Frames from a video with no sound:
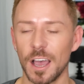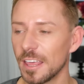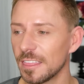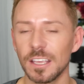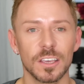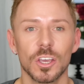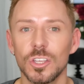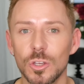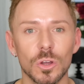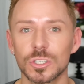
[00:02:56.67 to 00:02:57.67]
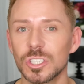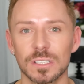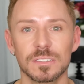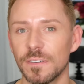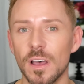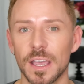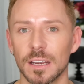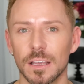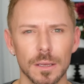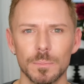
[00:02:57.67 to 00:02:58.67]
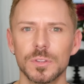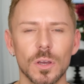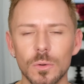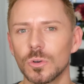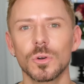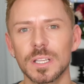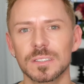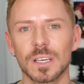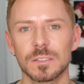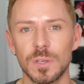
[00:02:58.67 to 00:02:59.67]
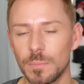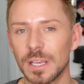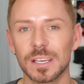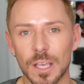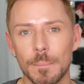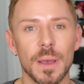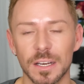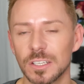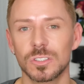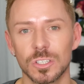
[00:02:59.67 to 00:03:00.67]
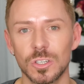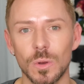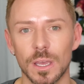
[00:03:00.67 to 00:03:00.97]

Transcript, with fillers: I think you look just fine, but don't criticize me because I managed to do